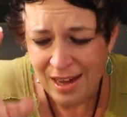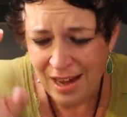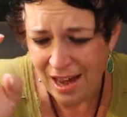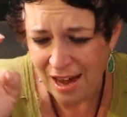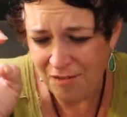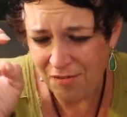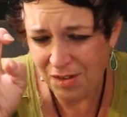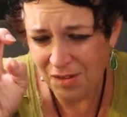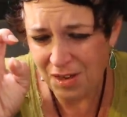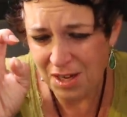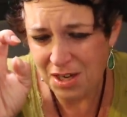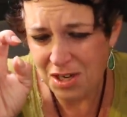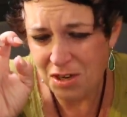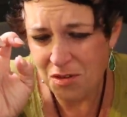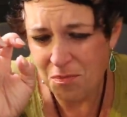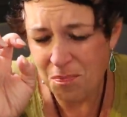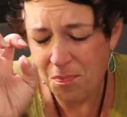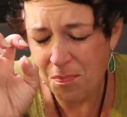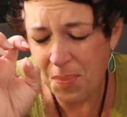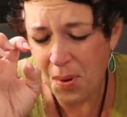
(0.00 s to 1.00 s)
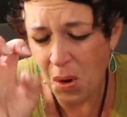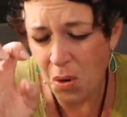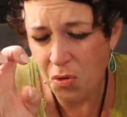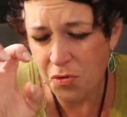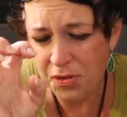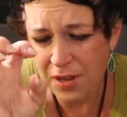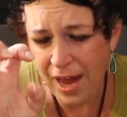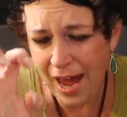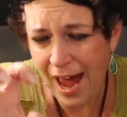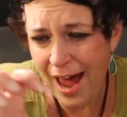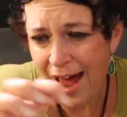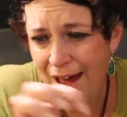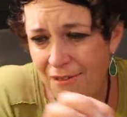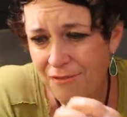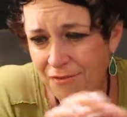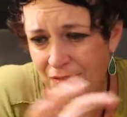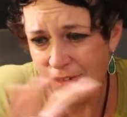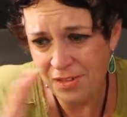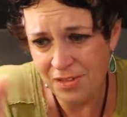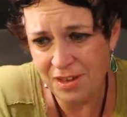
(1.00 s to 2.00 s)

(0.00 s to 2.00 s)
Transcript: i feel like you both have